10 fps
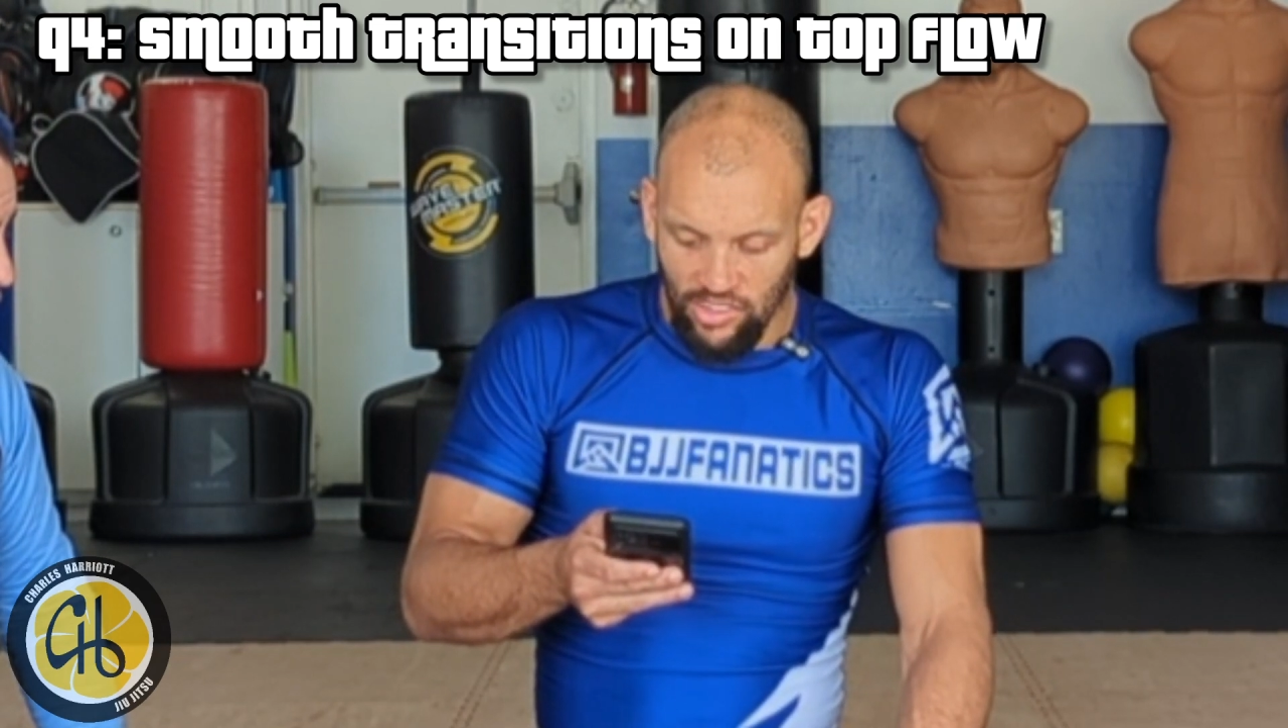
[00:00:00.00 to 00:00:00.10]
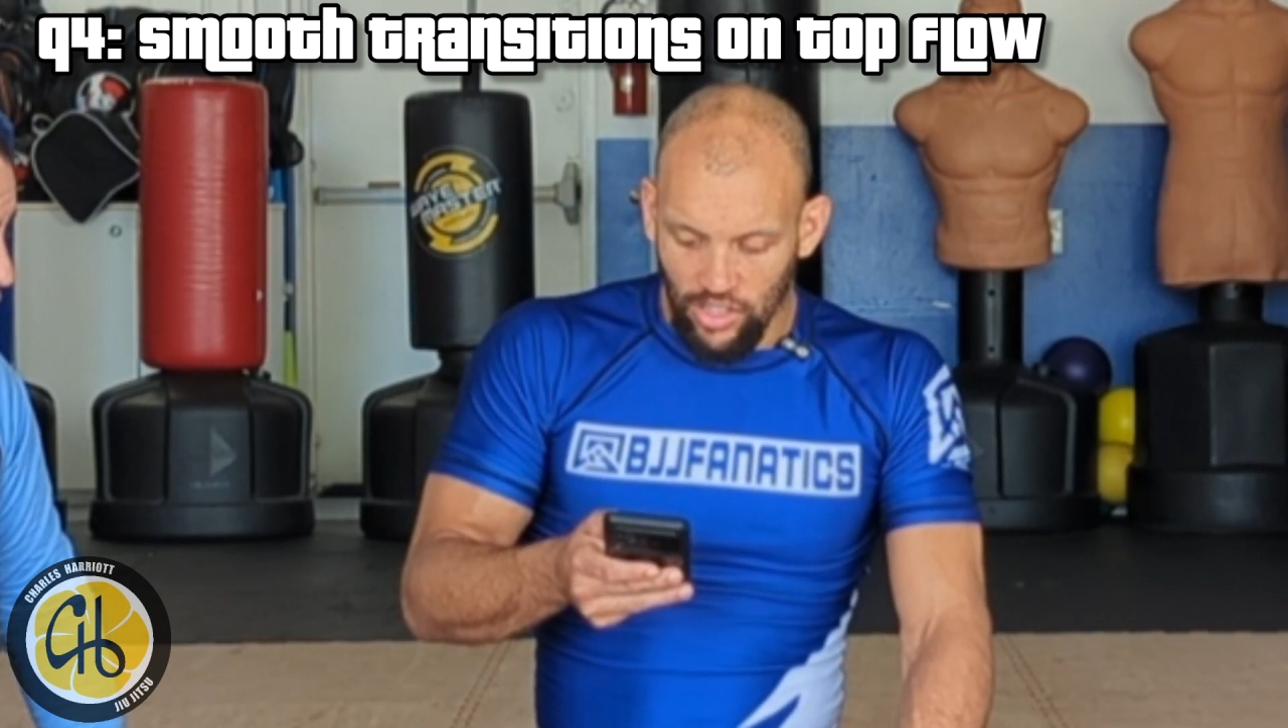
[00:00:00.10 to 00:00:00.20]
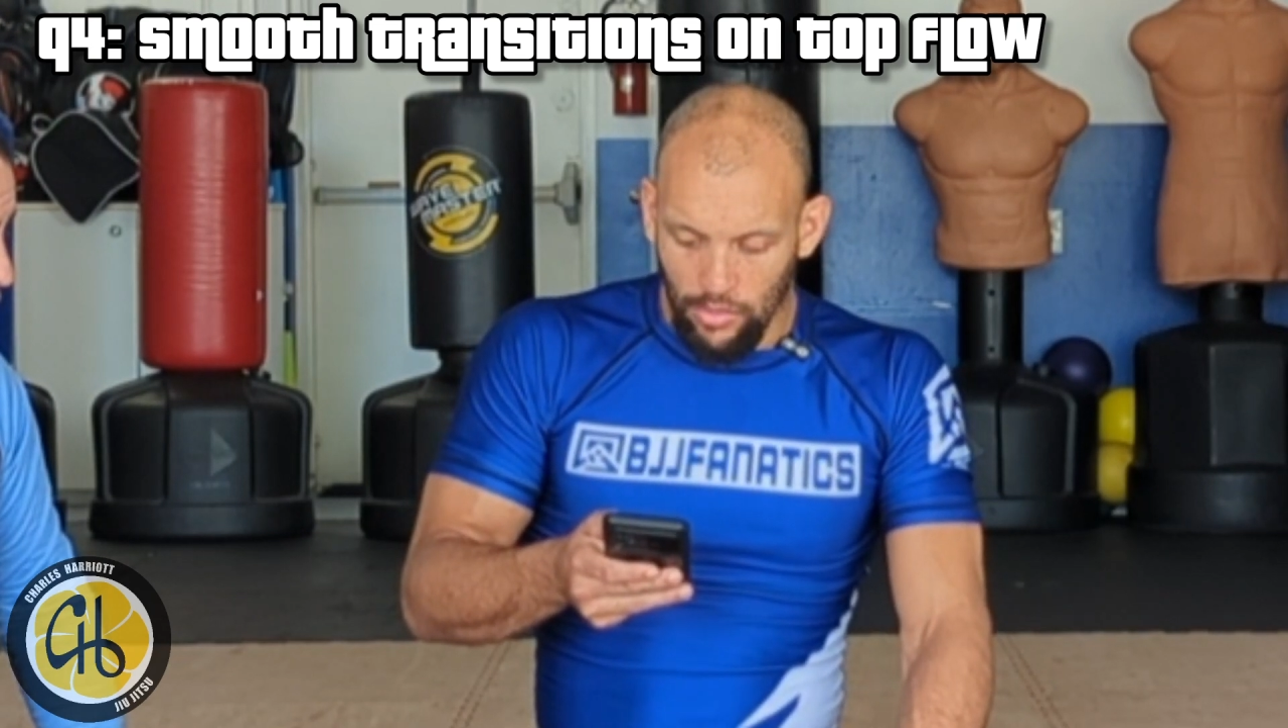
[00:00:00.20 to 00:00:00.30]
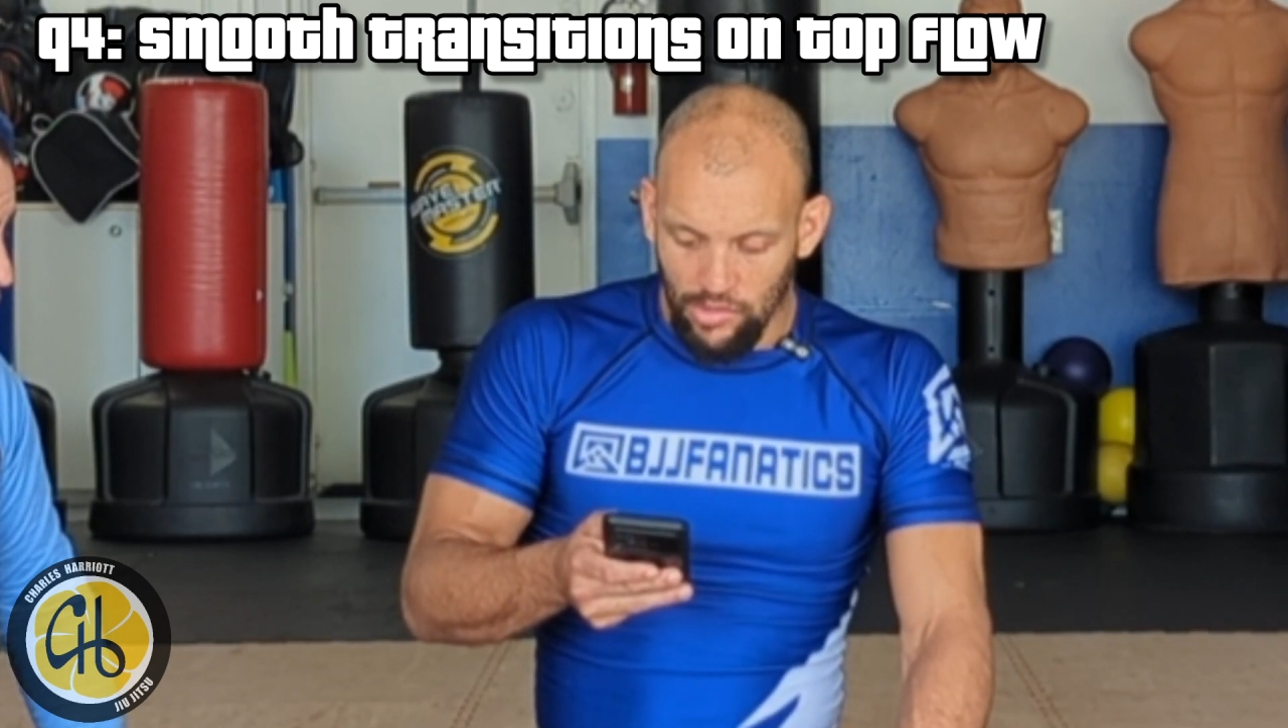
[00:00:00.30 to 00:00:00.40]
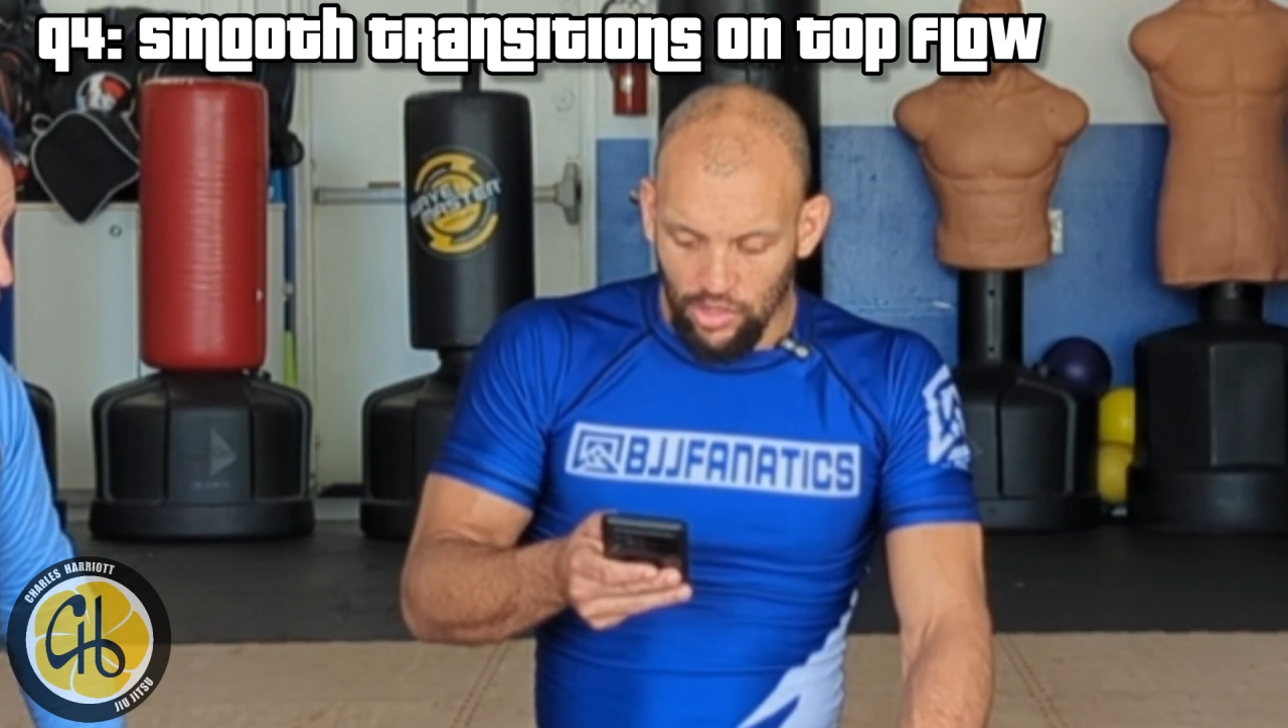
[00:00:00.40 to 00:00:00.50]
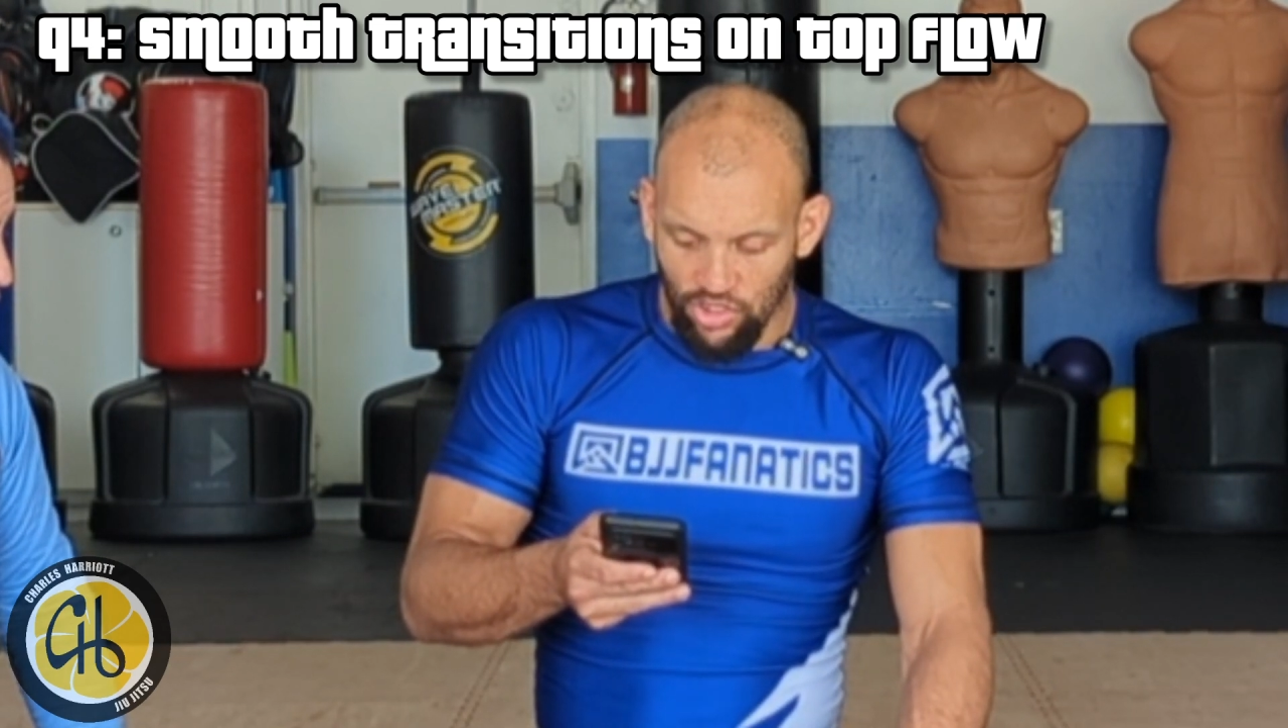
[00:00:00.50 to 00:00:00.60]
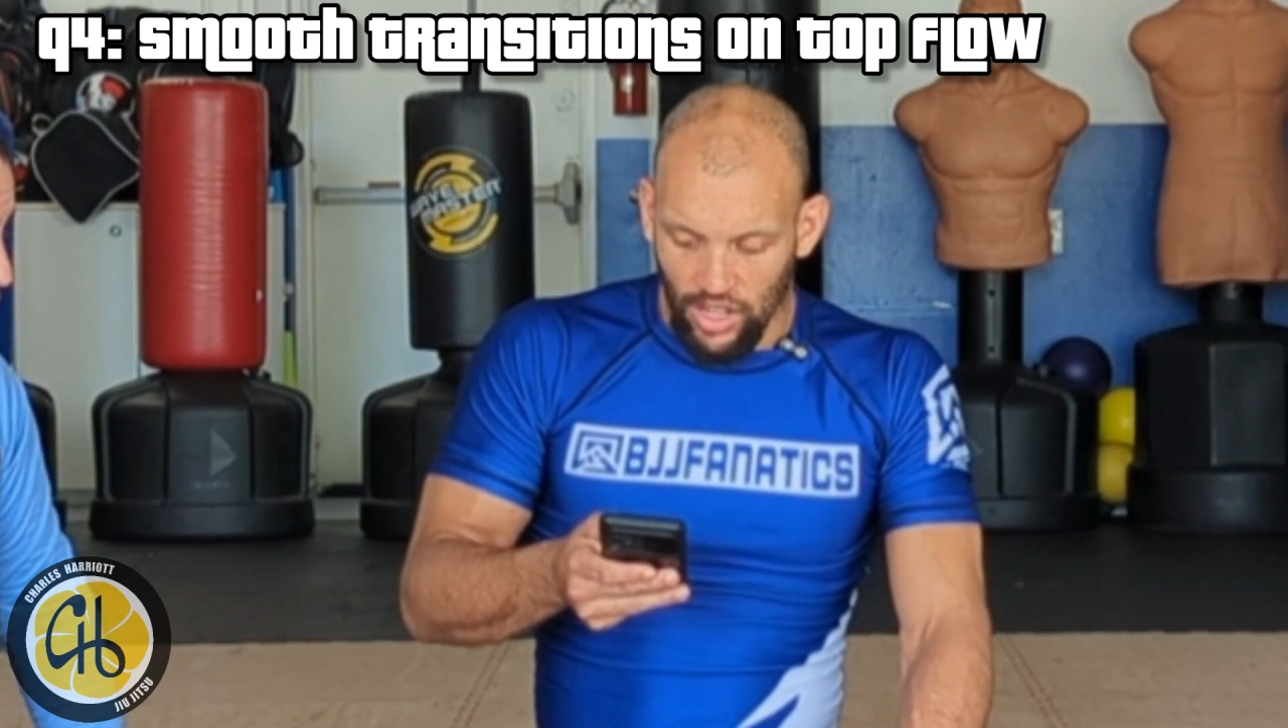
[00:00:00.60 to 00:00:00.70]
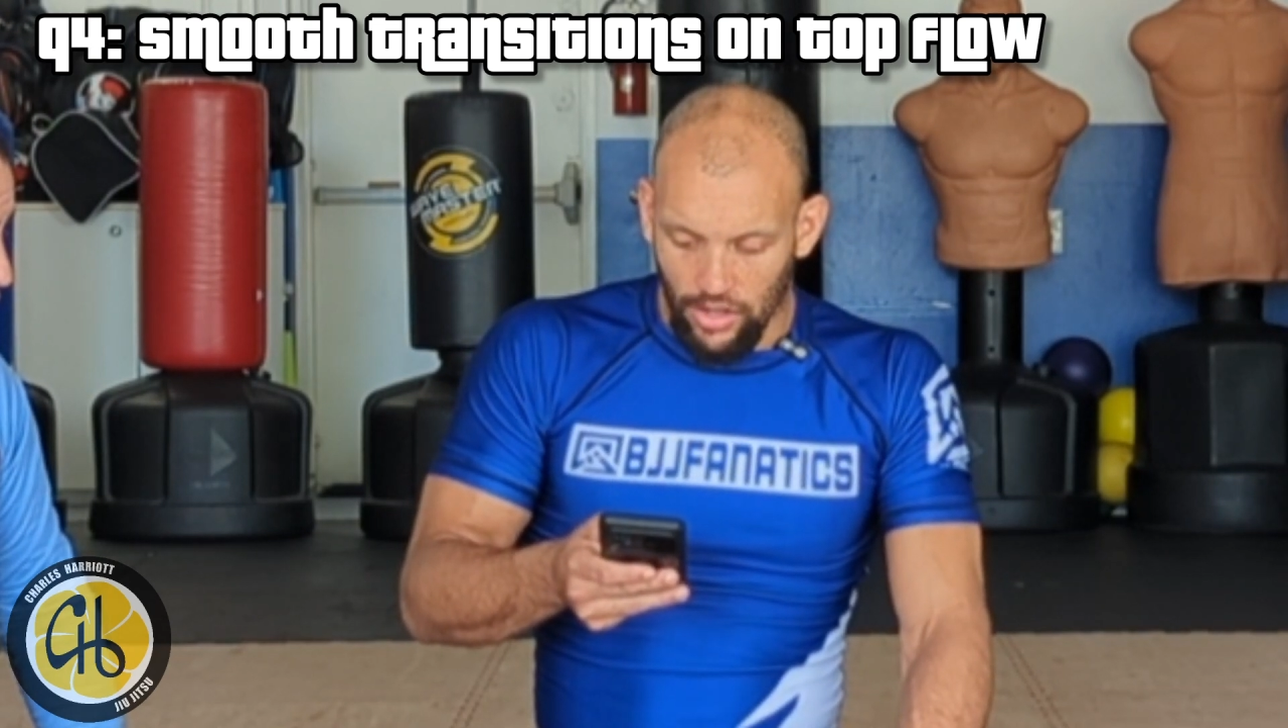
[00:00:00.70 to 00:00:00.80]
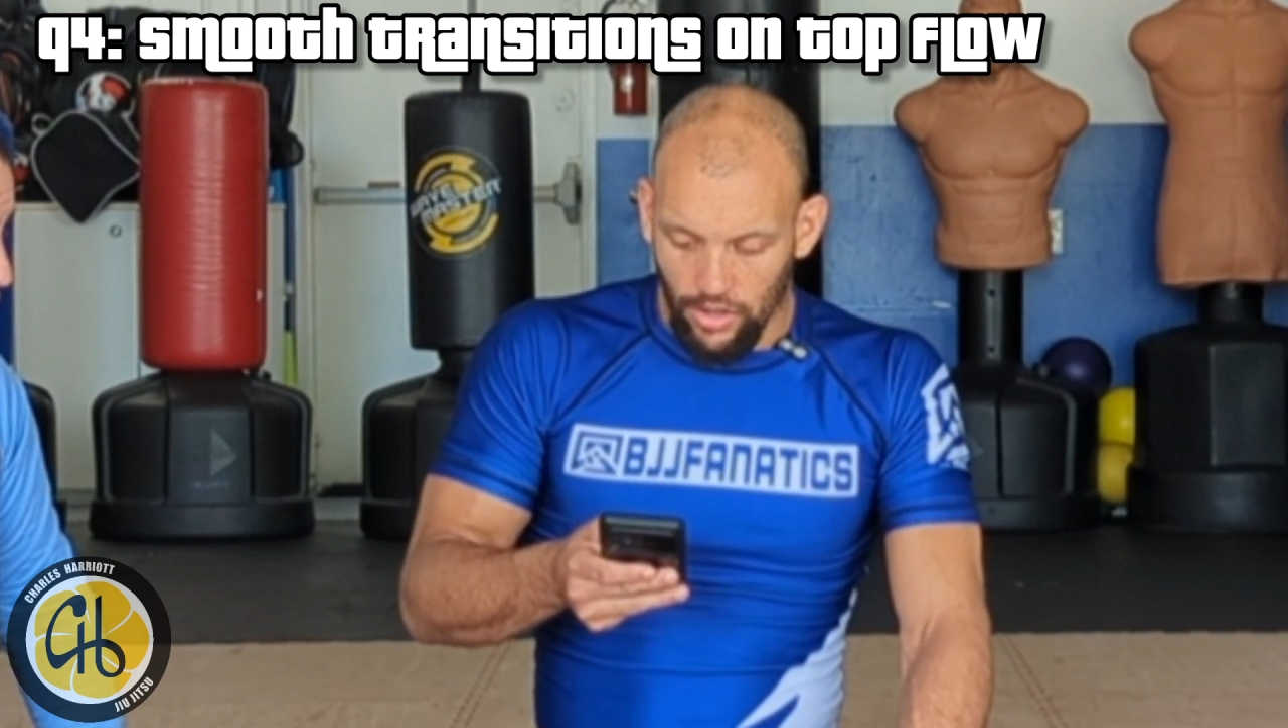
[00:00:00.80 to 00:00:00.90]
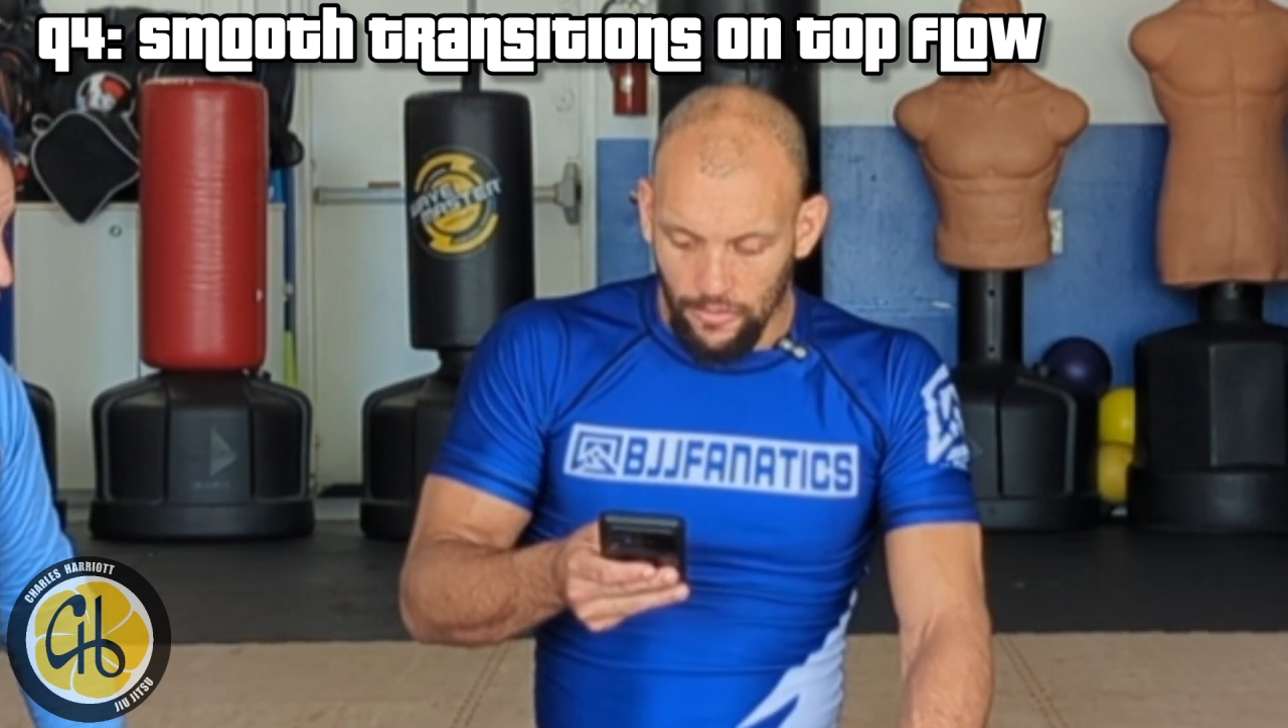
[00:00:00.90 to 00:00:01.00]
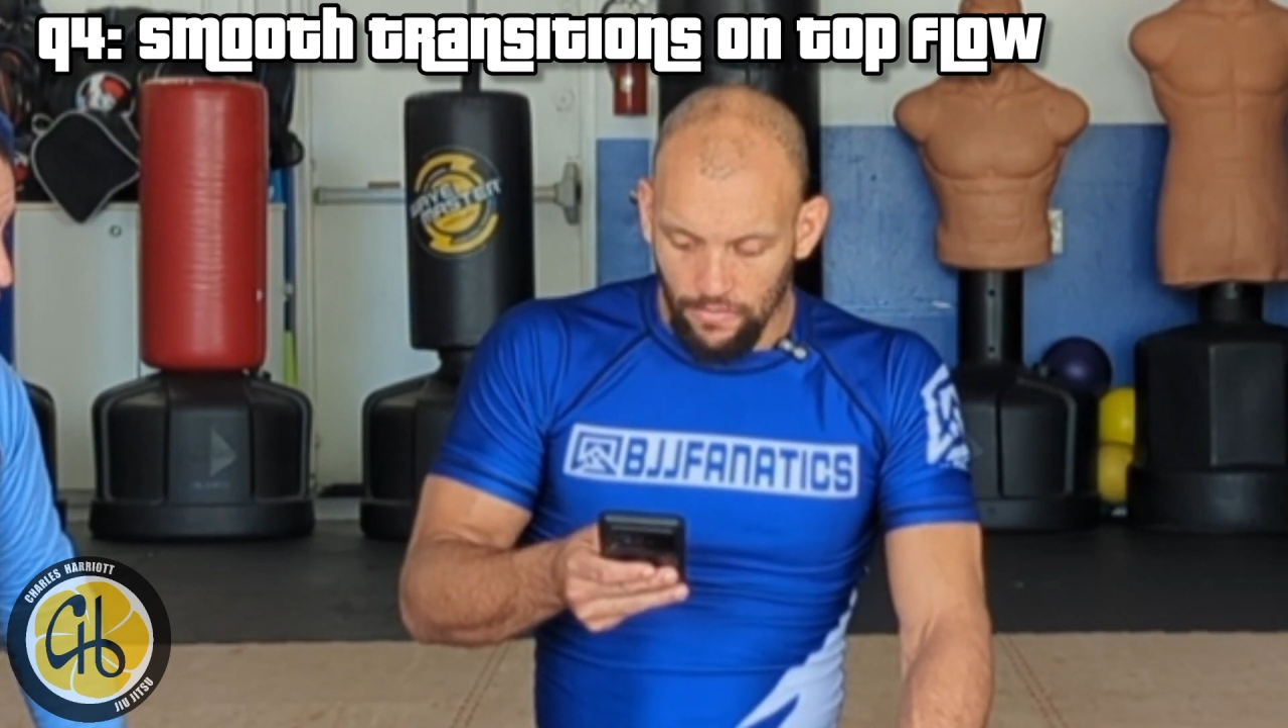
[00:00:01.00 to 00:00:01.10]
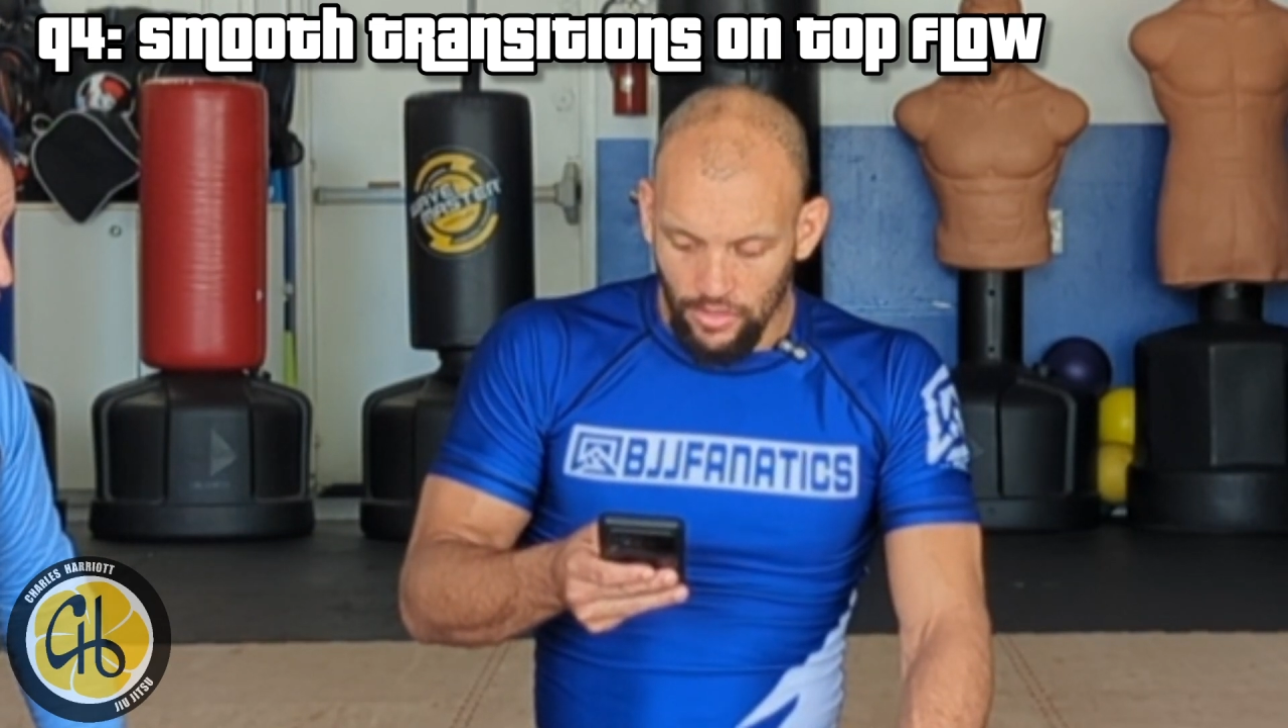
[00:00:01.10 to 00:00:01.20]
sub is much greater.